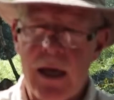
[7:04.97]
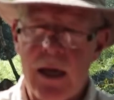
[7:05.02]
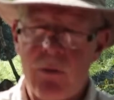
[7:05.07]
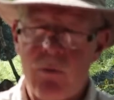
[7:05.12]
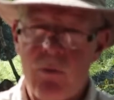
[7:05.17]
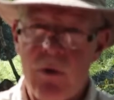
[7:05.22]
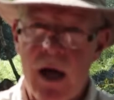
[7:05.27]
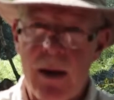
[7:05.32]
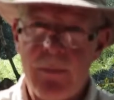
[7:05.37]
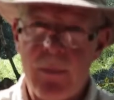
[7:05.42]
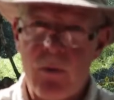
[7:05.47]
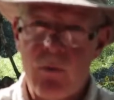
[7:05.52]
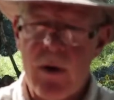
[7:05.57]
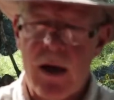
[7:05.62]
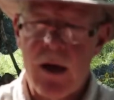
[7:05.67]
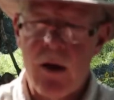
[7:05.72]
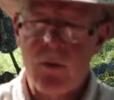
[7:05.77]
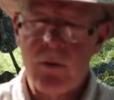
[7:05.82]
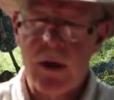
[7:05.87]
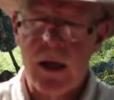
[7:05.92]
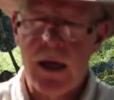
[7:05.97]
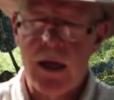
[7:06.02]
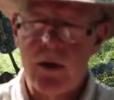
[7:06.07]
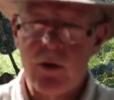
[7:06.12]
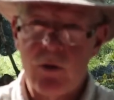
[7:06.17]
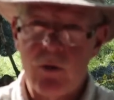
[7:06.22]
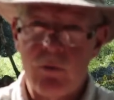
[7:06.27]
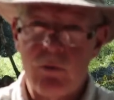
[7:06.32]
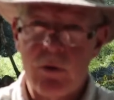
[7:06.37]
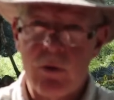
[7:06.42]
and wrap around,
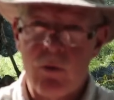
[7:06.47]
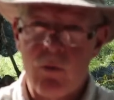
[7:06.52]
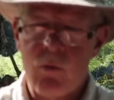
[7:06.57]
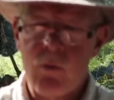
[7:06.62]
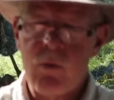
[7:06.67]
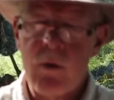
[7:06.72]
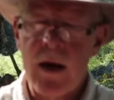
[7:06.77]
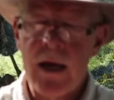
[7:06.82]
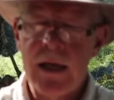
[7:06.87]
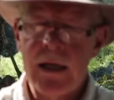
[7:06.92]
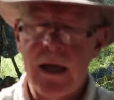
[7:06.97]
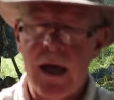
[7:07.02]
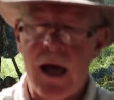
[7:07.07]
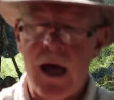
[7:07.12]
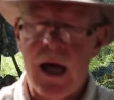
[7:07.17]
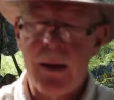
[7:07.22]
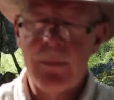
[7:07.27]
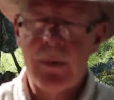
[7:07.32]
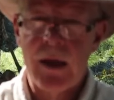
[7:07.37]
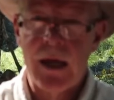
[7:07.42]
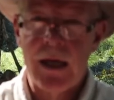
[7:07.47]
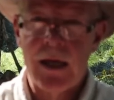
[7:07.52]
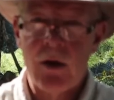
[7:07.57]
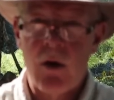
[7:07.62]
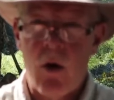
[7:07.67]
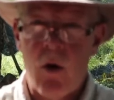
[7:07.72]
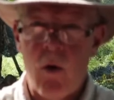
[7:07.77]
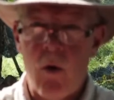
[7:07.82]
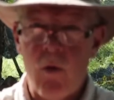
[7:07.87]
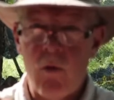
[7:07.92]
and you were right up
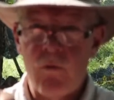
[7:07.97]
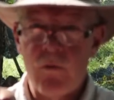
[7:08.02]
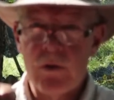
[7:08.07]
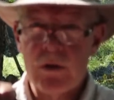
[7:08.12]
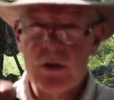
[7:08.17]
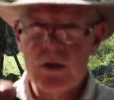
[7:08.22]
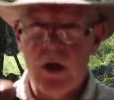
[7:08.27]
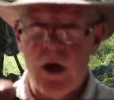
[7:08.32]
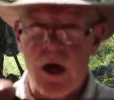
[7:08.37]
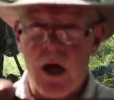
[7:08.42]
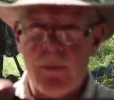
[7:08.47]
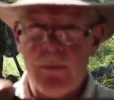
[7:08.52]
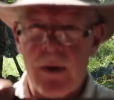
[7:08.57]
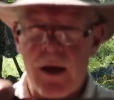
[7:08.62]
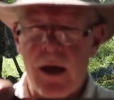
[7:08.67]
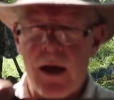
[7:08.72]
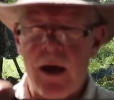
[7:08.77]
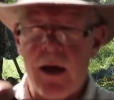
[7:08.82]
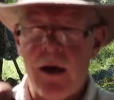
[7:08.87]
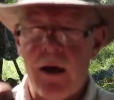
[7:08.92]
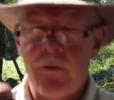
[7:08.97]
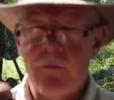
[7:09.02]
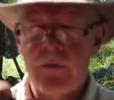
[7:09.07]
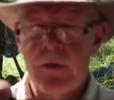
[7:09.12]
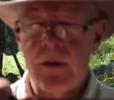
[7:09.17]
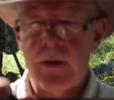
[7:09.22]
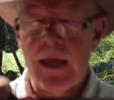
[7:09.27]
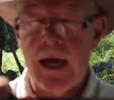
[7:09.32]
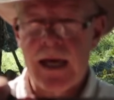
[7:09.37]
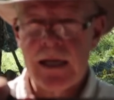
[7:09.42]
and over top of
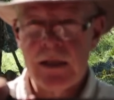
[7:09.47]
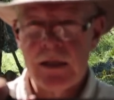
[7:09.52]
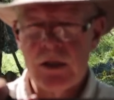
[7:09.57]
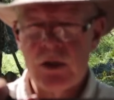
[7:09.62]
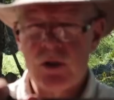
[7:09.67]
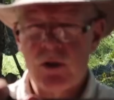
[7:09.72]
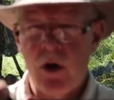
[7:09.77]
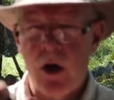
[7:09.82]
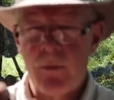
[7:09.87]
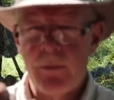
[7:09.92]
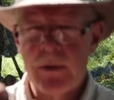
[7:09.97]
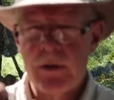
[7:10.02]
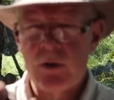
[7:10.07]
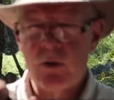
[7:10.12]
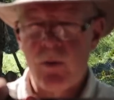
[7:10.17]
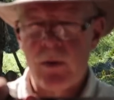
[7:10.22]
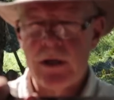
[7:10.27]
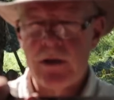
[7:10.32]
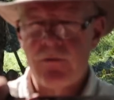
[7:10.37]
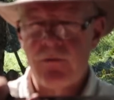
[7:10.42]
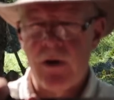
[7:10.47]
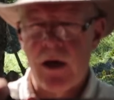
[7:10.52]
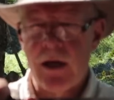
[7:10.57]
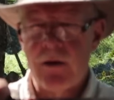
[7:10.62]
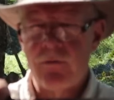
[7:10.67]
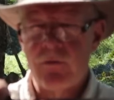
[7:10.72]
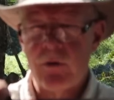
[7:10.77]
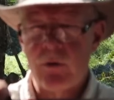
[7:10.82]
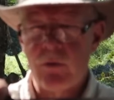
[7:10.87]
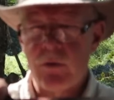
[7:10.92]
that sharpened
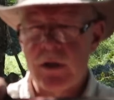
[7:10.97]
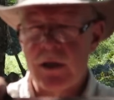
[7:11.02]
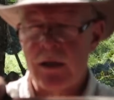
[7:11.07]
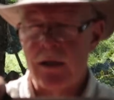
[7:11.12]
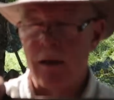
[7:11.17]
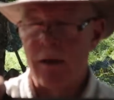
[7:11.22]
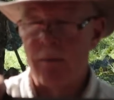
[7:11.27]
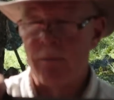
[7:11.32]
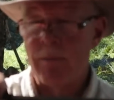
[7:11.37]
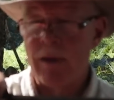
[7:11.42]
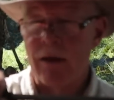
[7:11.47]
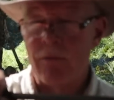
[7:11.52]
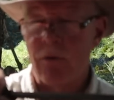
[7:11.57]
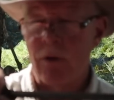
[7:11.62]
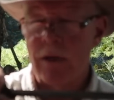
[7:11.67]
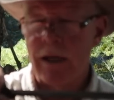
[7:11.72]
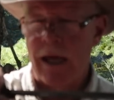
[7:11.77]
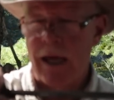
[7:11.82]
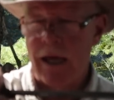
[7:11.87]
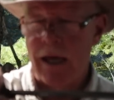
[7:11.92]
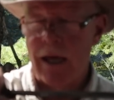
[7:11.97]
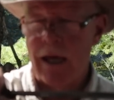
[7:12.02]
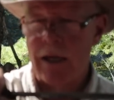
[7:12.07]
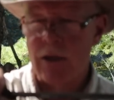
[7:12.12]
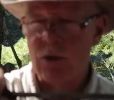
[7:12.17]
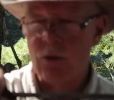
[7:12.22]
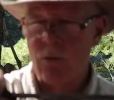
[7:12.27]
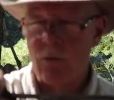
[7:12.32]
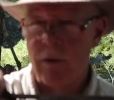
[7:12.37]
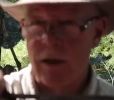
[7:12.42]
twenty-five degree beveled
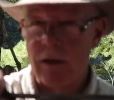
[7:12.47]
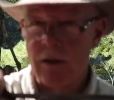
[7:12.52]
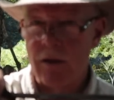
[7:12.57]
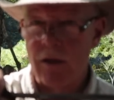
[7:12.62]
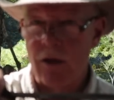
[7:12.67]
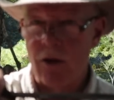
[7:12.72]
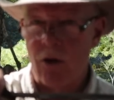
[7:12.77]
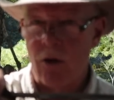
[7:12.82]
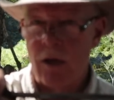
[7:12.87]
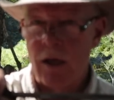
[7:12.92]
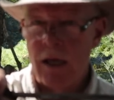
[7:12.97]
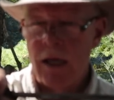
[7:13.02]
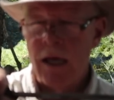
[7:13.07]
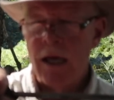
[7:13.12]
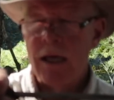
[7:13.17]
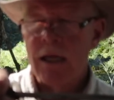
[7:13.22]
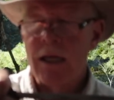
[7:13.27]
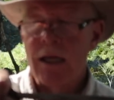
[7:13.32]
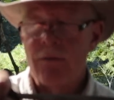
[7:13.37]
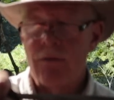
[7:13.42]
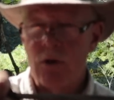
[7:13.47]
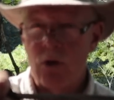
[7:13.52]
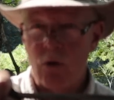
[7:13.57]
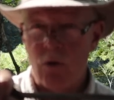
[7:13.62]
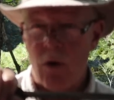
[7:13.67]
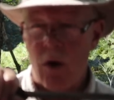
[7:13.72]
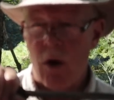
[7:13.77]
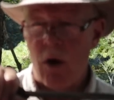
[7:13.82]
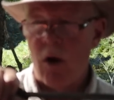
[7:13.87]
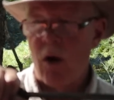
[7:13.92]
edge right there, giving
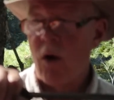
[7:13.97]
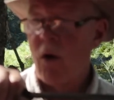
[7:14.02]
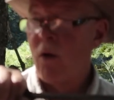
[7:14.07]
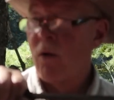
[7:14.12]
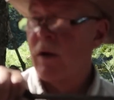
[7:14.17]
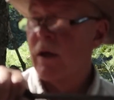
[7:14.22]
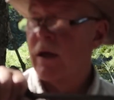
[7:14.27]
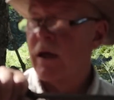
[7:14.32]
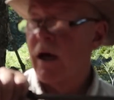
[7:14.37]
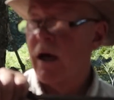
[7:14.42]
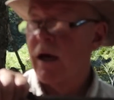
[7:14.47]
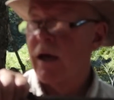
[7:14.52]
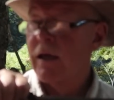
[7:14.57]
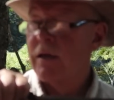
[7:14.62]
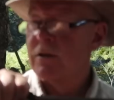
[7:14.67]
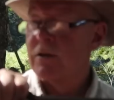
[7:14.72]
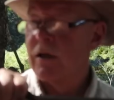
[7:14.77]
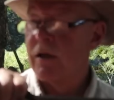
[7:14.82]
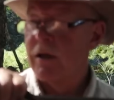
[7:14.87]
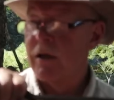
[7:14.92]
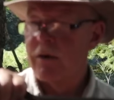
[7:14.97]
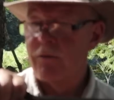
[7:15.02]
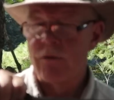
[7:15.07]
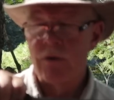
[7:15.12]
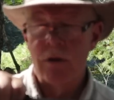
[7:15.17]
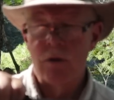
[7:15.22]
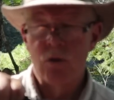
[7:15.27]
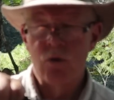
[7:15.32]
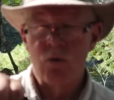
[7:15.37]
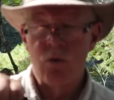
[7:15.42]
you all kinds of
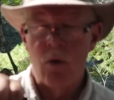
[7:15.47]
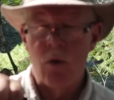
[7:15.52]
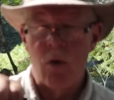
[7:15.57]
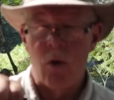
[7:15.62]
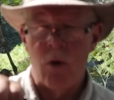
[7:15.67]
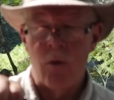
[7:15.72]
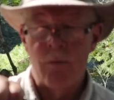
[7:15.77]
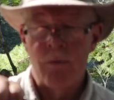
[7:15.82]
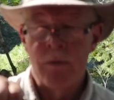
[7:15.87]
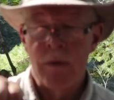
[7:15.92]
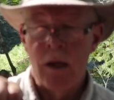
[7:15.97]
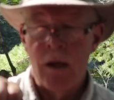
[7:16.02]
control.